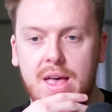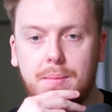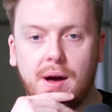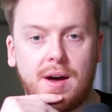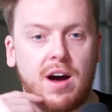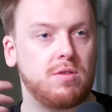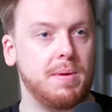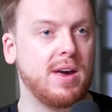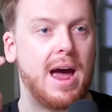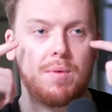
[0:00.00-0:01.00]
but I have to be
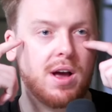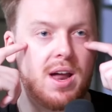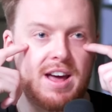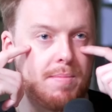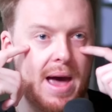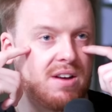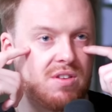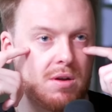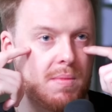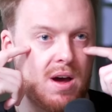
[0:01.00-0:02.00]
on camera. I can't have bags
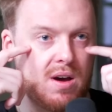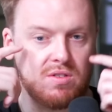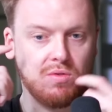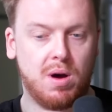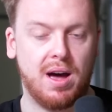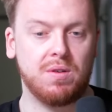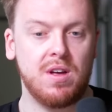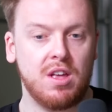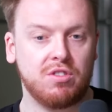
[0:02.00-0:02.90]
under my eyes as well.